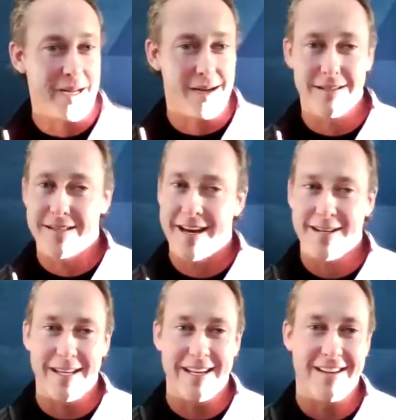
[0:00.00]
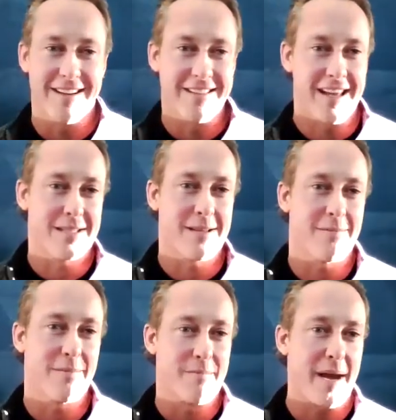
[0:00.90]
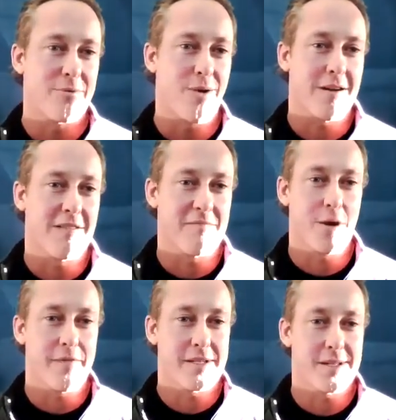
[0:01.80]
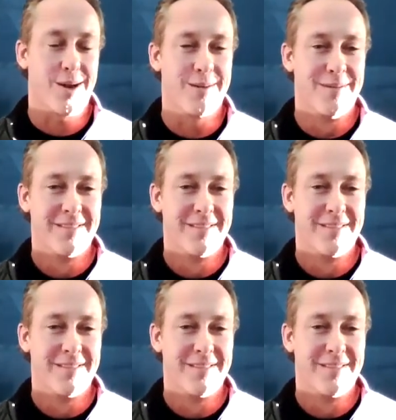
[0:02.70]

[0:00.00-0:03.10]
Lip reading: because that is the bedrock of Murphy's Law.